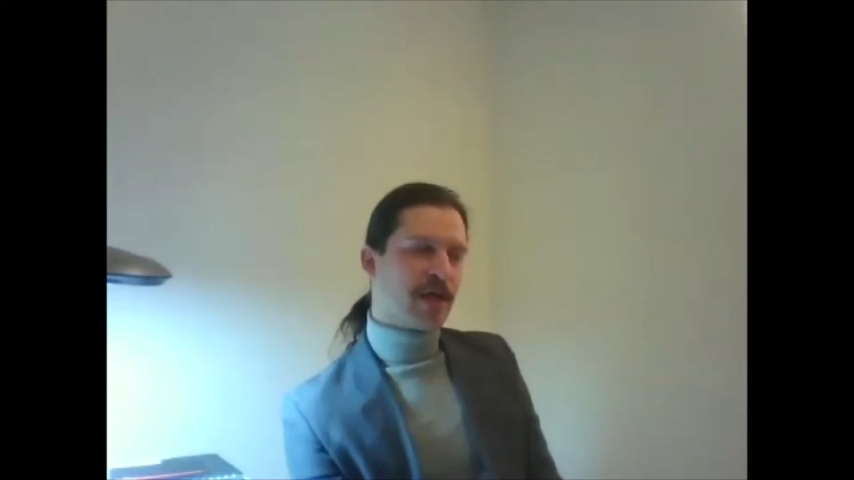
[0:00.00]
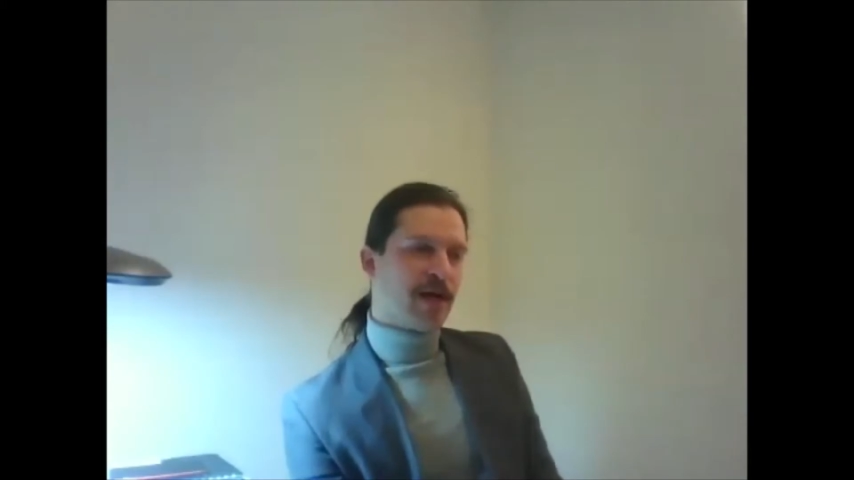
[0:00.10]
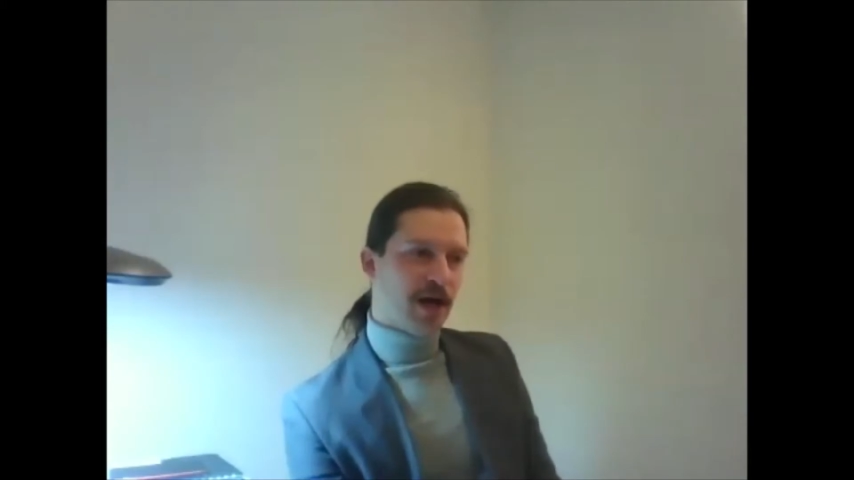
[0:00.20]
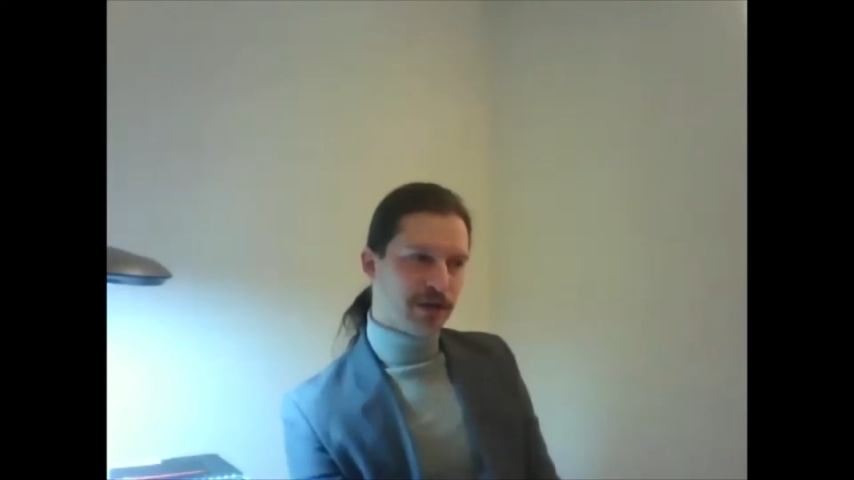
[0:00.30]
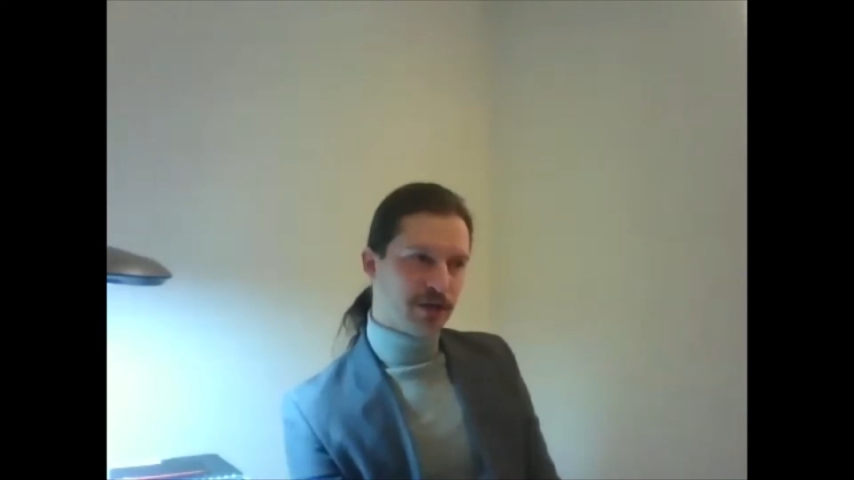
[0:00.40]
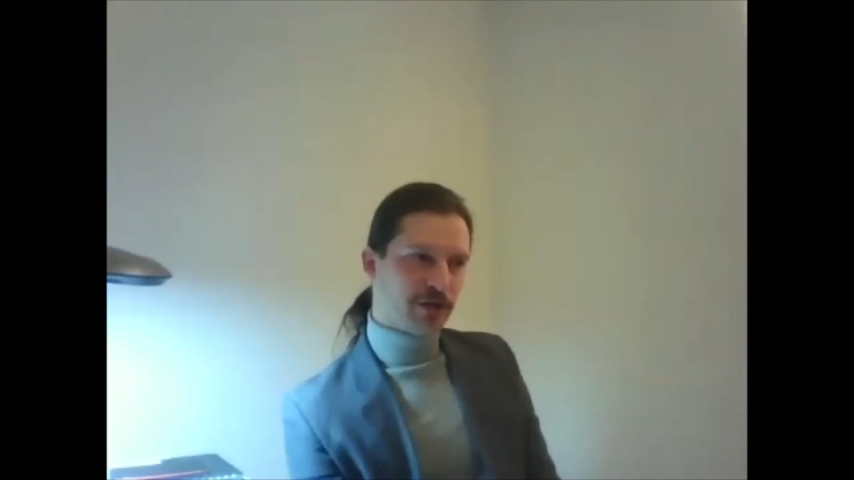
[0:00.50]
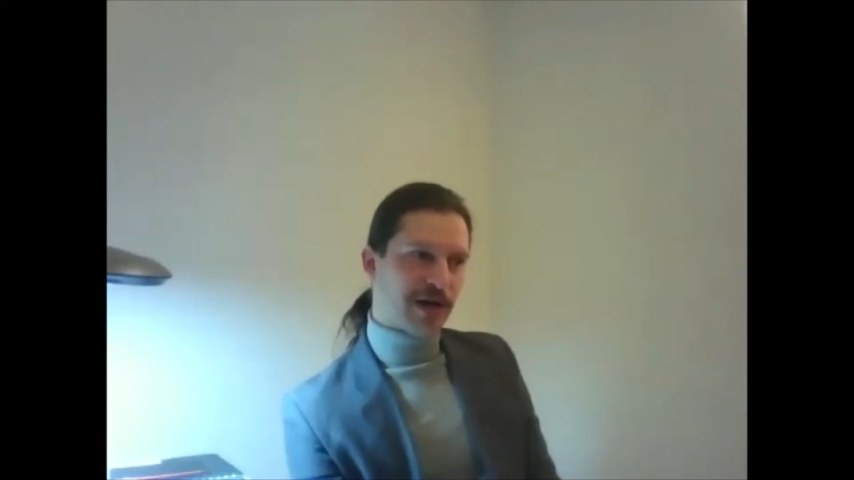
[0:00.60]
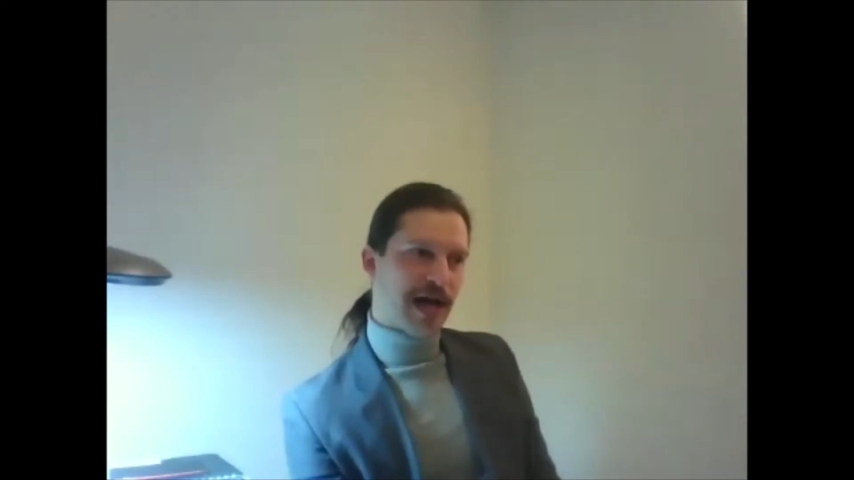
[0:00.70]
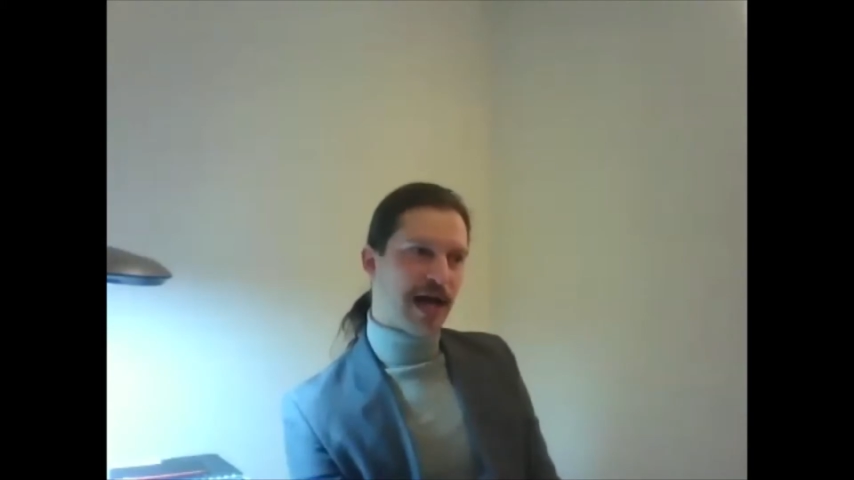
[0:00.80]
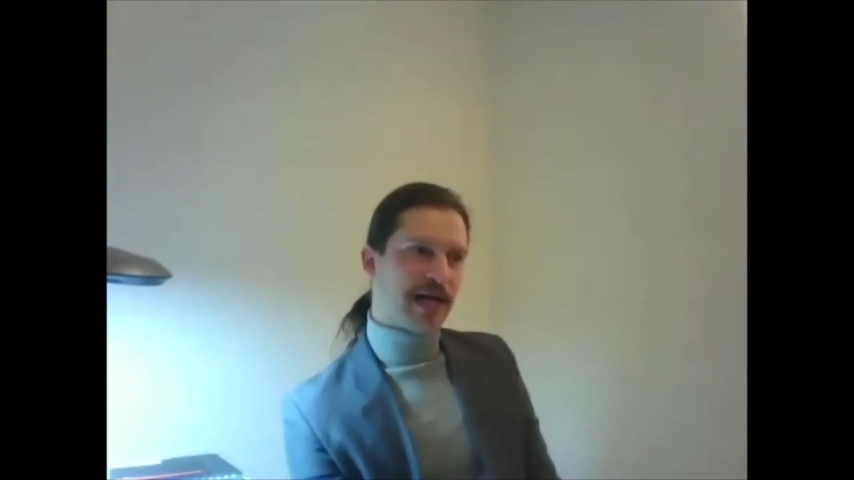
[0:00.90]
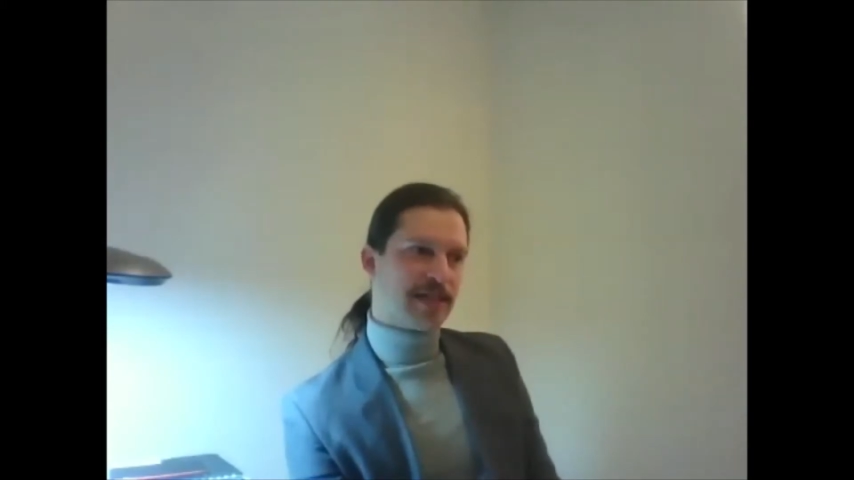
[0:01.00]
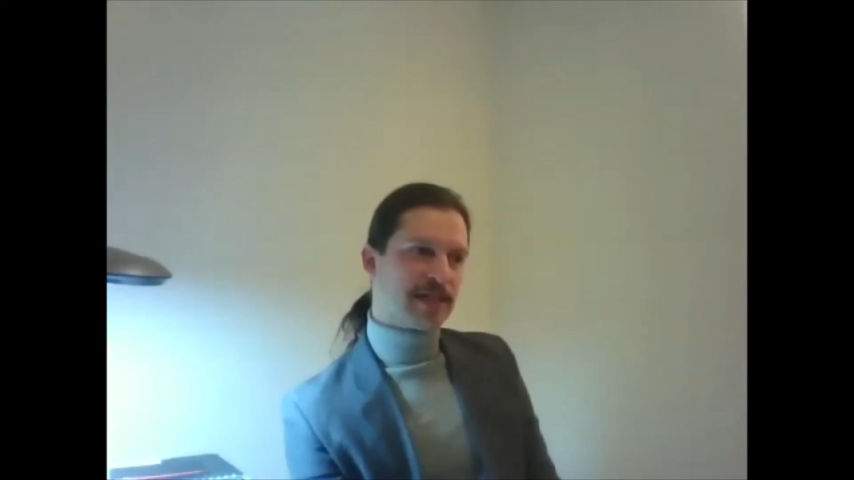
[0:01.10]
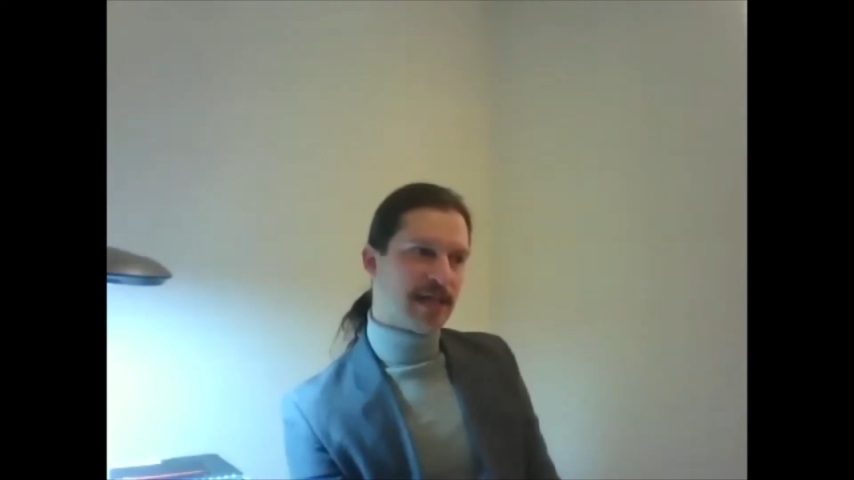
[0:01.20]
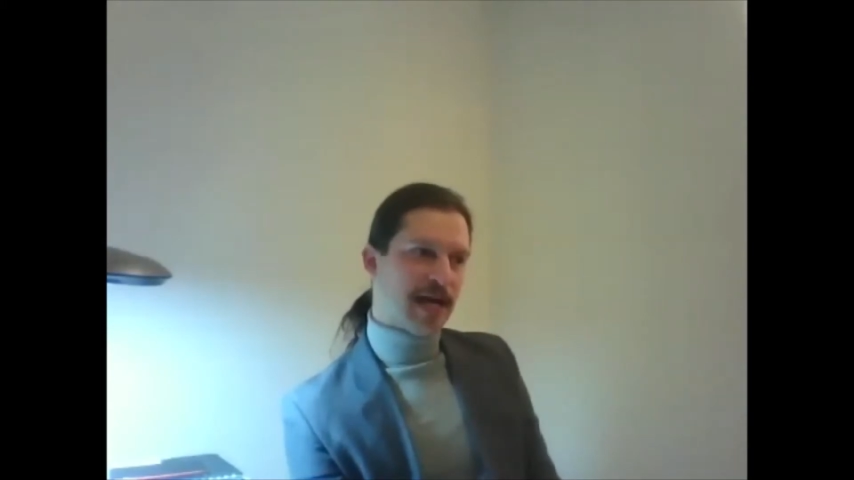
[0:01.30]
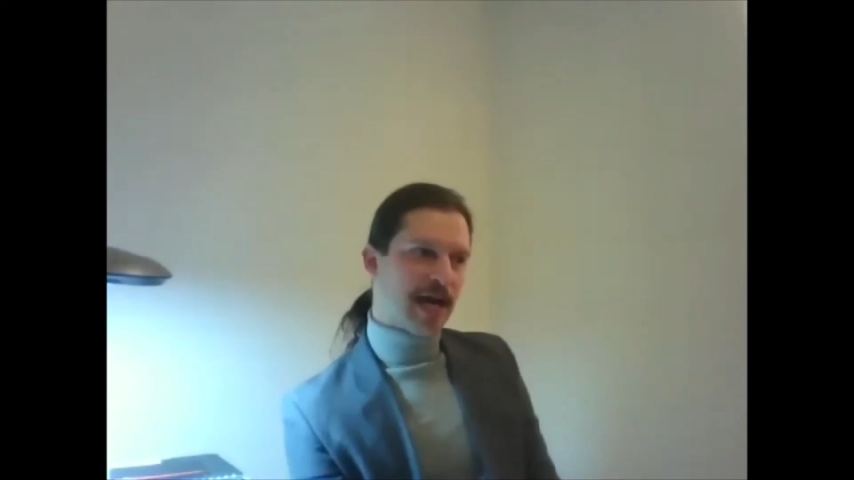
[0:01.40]
undergrad
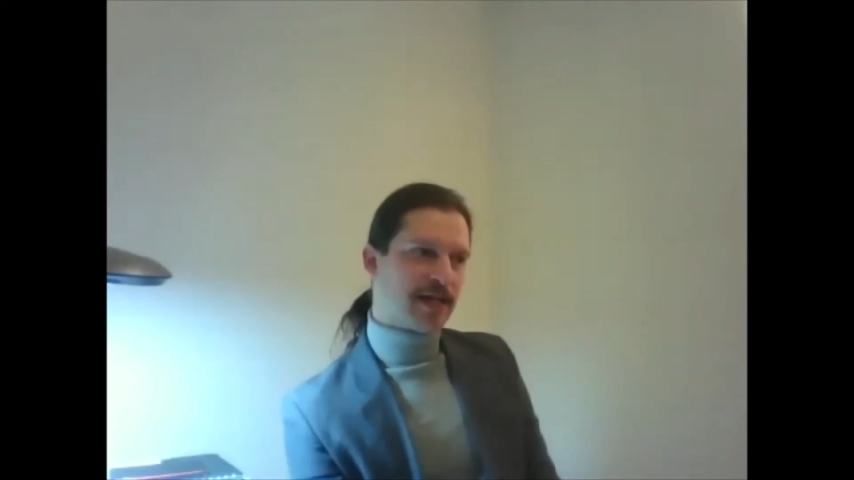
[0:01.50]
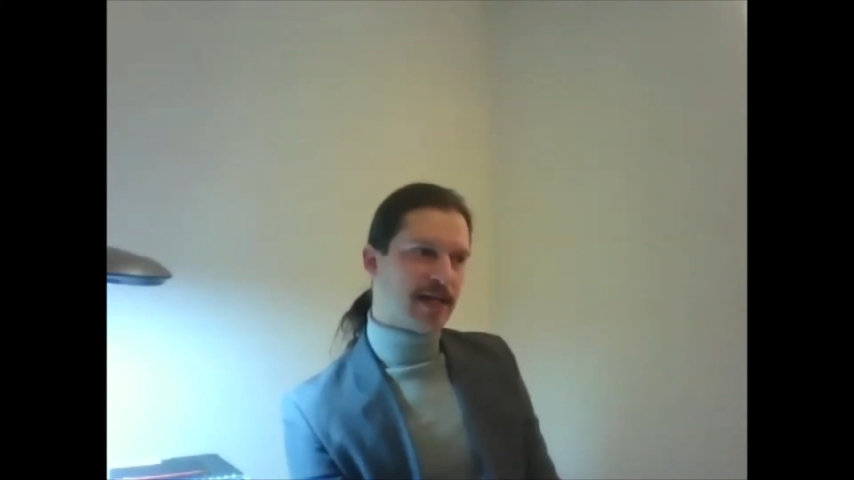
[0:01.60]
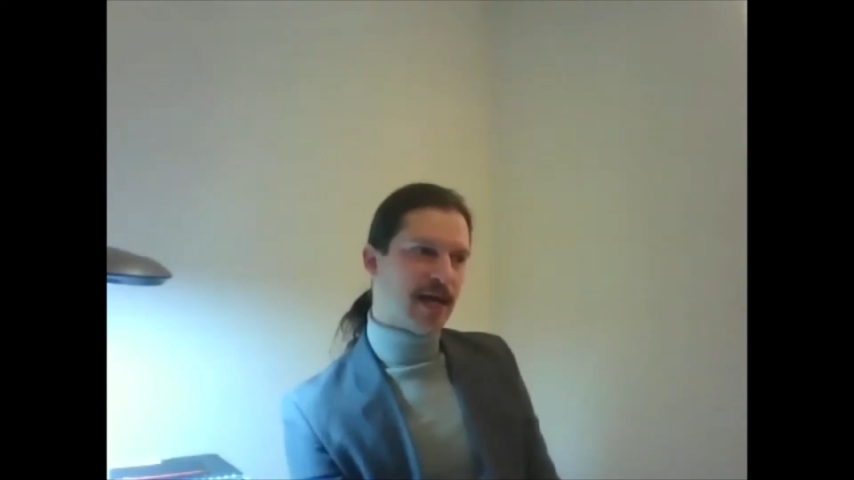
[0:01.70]
at